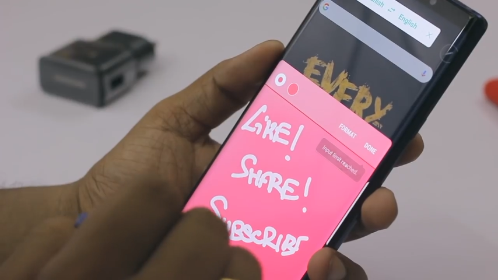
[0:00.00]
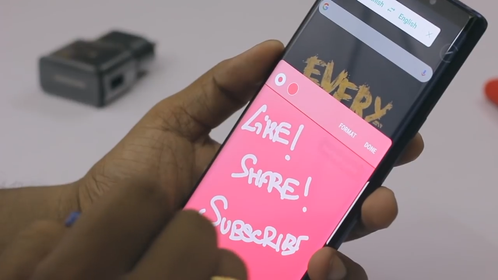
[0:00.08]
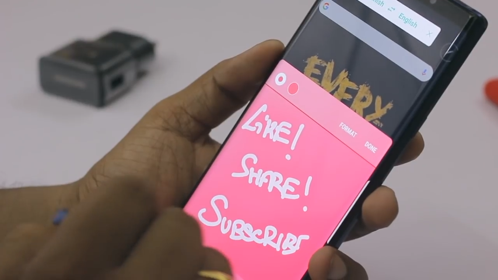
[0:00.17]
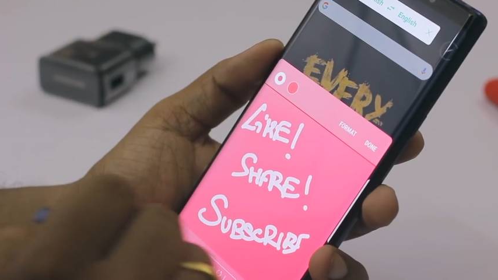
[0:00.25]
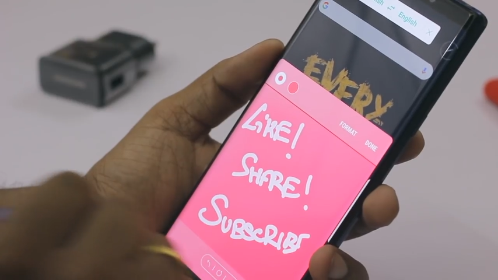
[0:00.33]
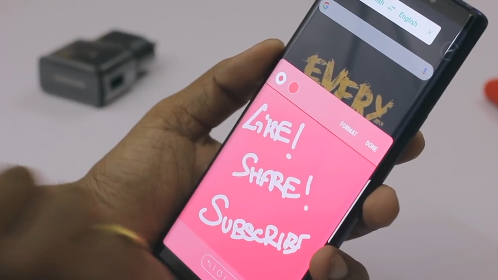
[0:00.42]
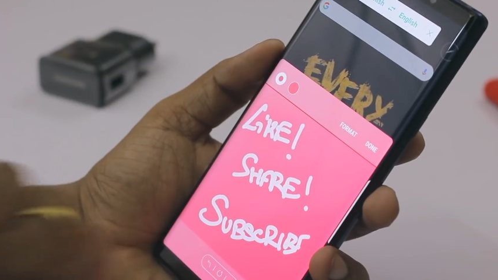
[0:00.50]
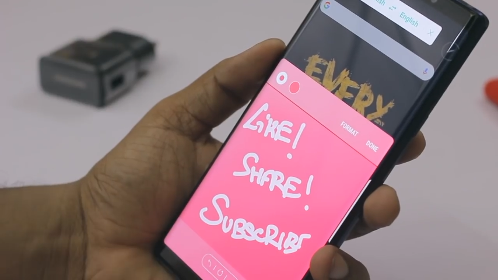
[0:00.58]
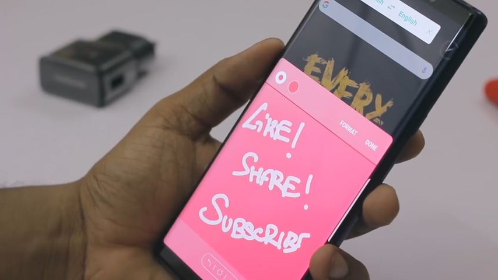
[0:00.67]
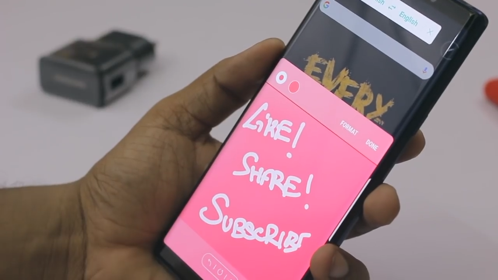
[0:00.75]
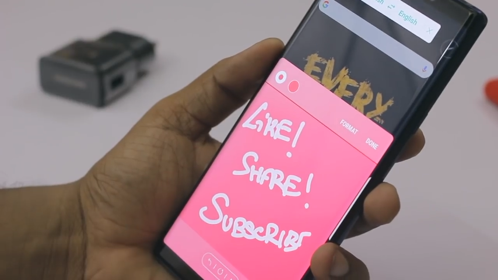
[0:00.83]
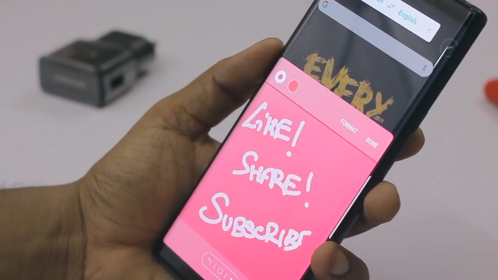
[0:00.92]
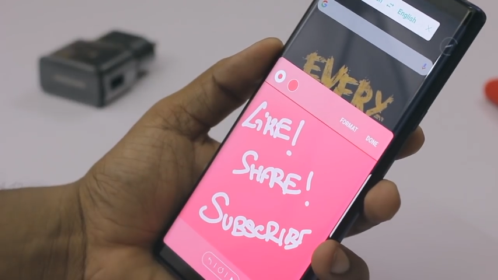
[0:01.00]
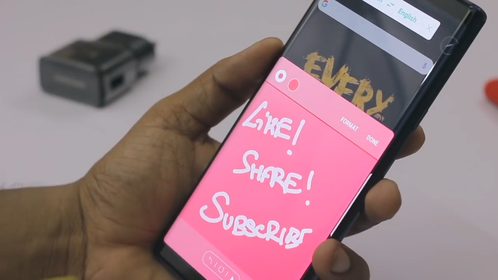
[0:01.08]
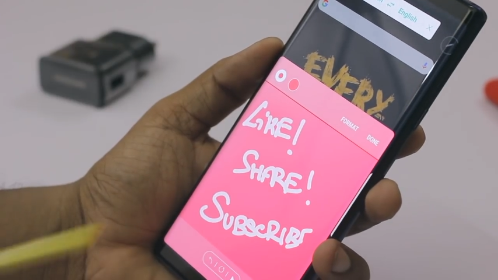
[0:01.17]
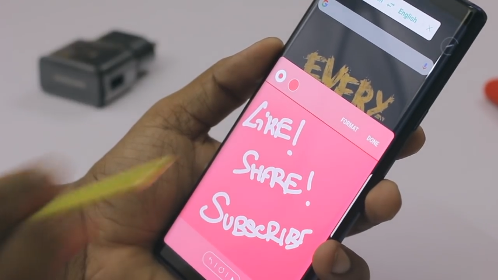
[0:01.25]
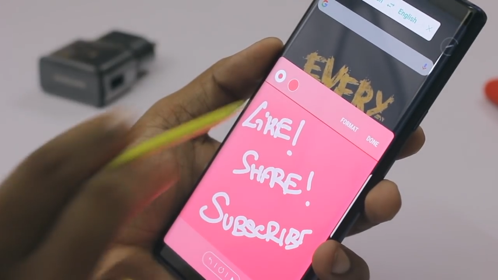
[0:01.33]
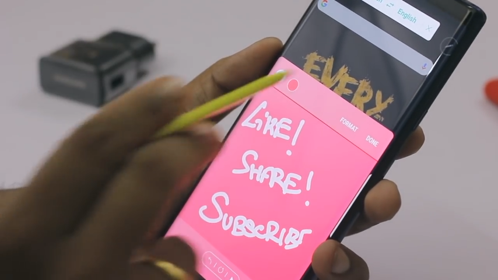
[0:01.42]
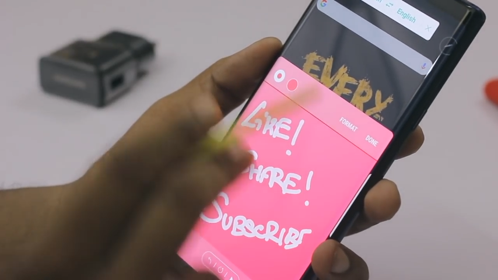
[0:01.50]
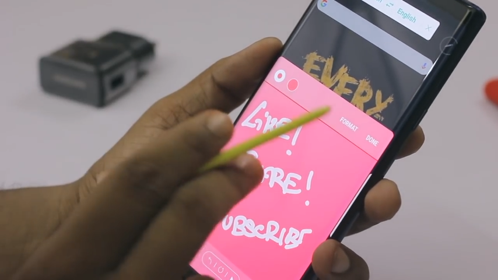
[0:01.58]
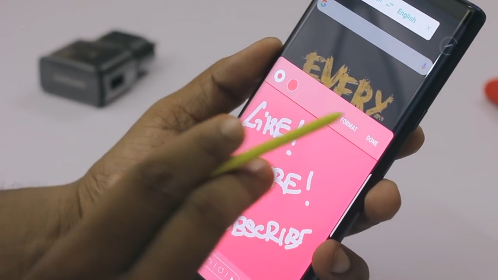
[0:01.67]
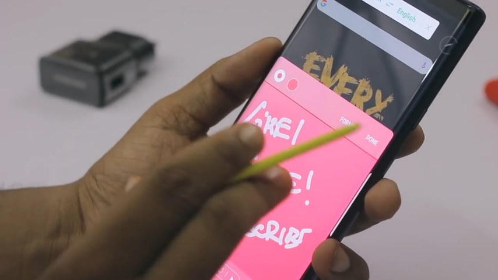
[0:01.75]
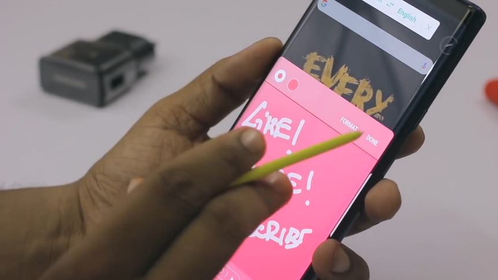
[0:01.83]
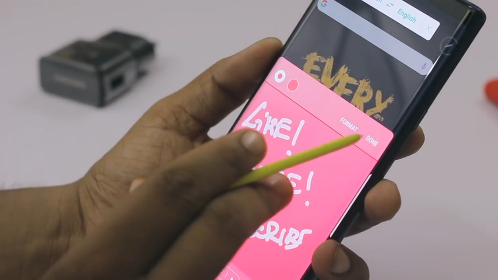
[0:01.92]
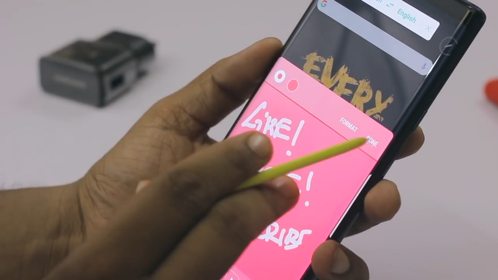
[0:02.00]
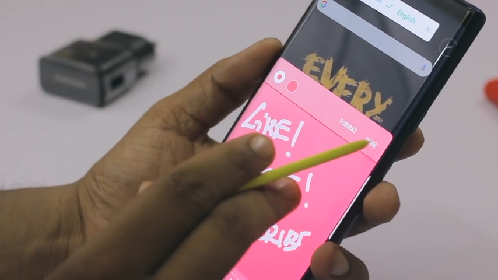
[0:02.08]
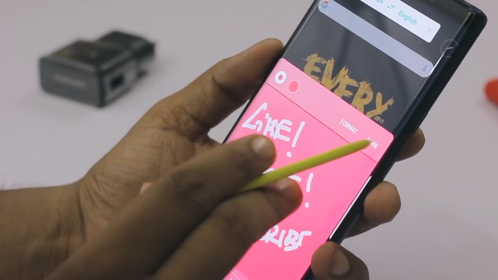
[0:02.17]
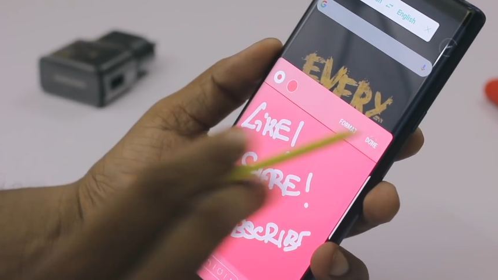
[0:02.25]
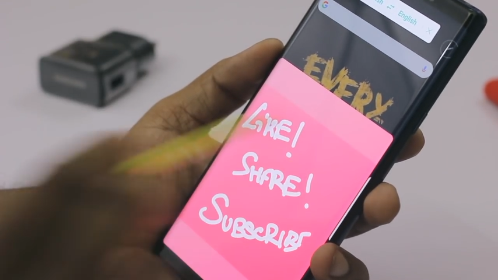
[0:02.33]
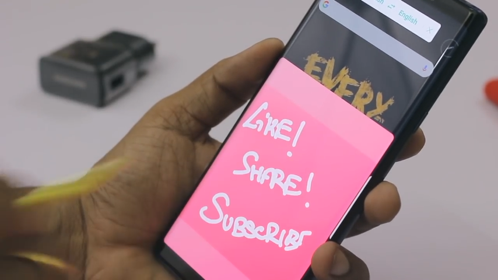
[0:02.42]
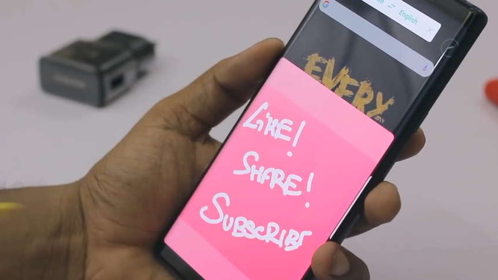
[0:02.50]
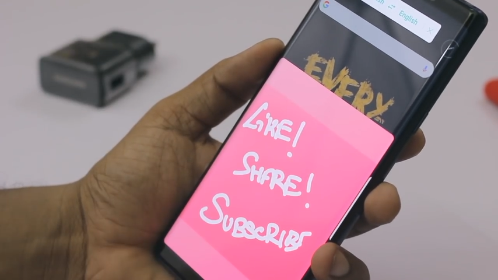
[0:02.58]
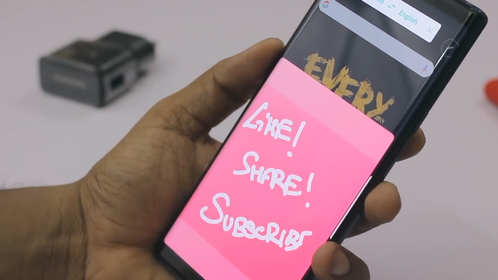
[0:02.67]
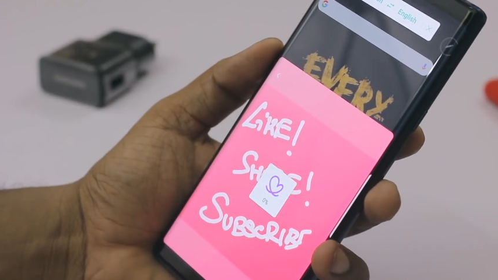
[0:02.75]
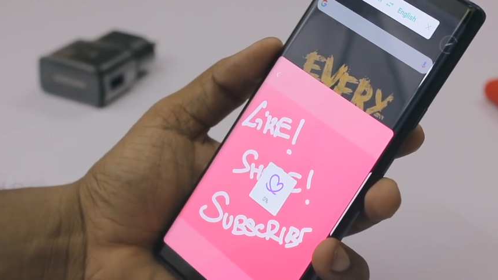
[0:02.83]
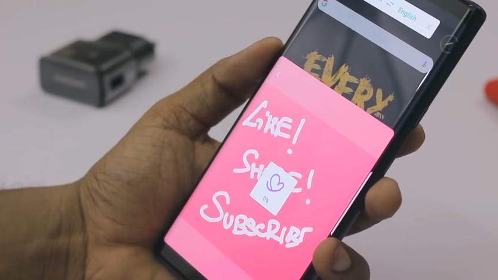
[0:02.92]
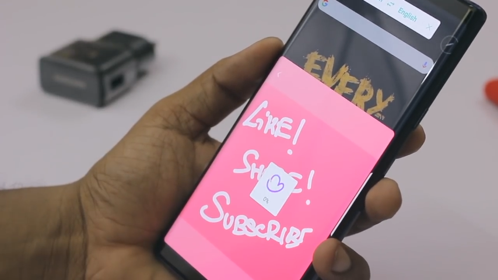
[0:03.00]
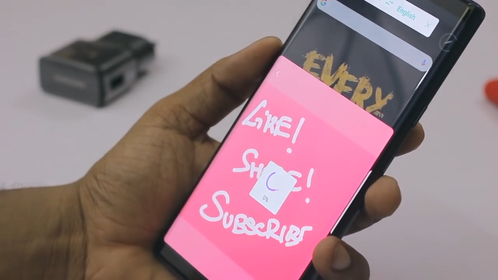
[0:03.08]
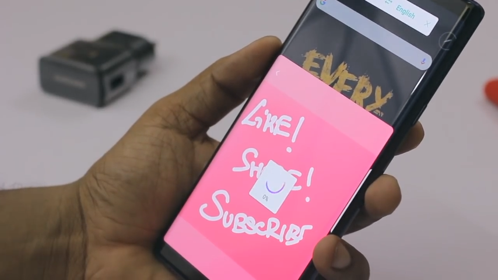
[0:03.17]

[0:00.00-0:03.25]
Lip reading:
[unreadable: no face in view]